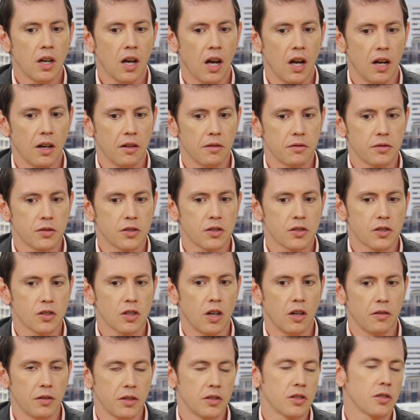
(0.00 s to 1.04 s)
of
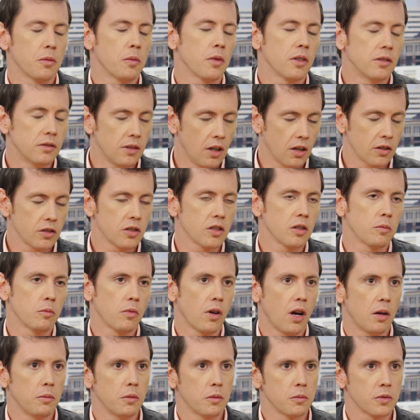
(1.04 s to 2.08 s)
solving some of the long-term
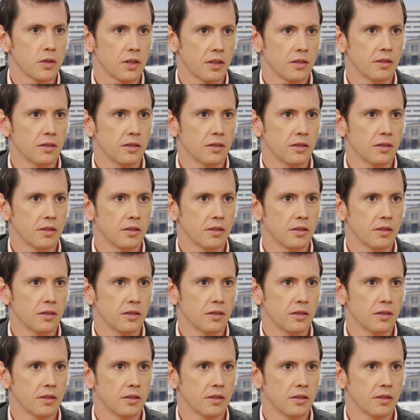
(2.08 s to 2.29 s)
problems